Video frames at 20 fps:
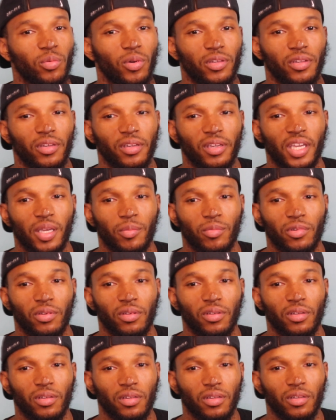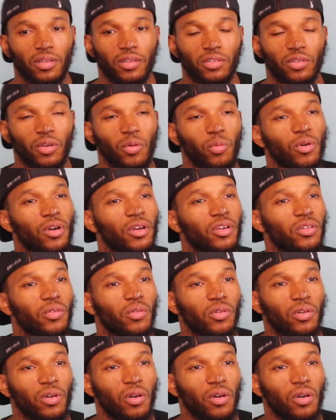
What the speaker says: Whether it came to, you know, working on